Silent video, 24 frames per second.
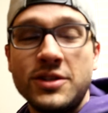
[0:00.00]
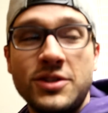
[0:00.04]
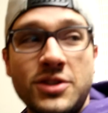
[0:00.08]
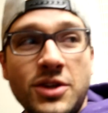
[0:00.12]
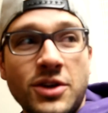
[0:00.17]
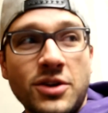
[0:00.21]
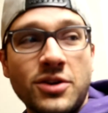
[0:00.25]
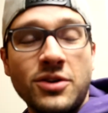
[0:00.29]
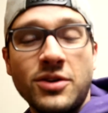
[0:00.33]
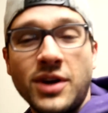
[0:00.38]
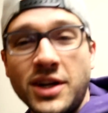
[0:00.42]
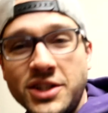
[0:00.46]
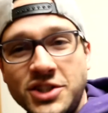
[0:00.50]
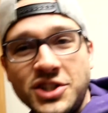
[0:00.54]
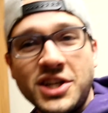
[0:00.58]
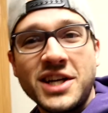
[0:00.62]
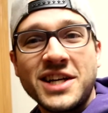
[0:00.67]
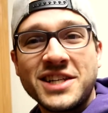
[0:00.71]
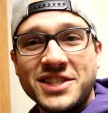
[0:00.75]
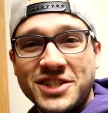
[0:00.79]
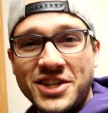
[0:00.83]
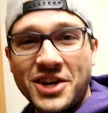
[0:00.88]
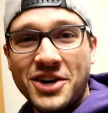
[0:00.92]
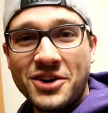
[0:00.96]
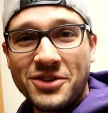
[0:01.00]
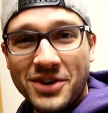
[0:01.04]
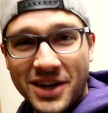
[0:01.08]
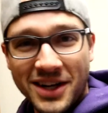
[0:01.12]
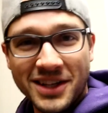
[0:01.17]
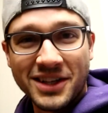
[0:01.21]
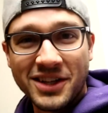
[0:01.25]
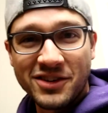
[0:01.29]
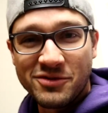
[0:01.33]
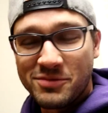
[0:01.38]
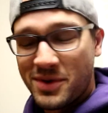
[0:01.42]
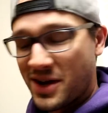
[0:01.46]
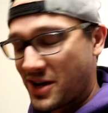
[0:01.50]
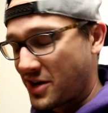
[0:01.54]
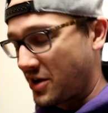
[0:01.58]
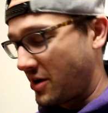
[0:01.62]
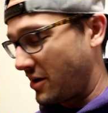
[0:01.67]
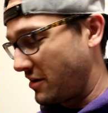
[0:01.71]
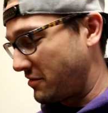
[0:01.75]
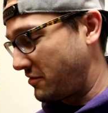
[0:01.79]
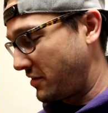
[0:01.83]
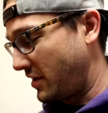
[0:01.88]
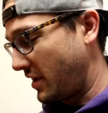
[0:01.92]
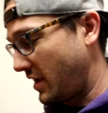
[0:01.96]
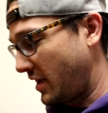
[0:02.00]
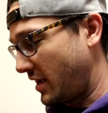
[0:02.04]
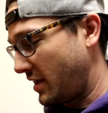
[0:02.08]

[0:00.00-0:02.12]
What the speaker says: So as you guys know, I love my coffee,